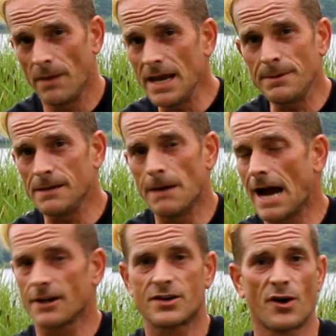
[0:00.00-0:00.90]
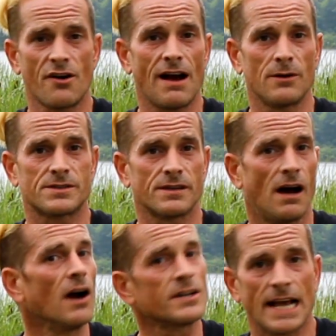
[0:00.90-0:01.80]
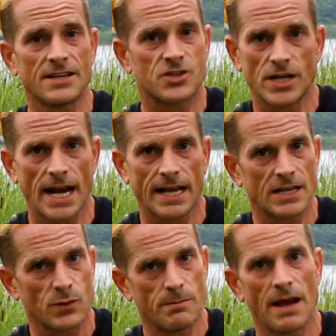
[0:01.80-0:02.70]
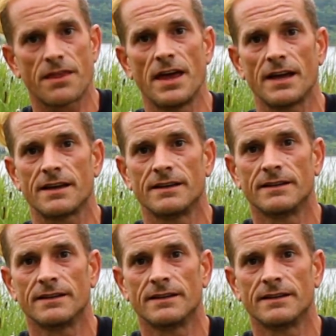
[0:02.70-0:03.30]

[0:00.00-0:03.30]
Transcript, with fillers: maybe migratory routes aren't as genetic as we might think.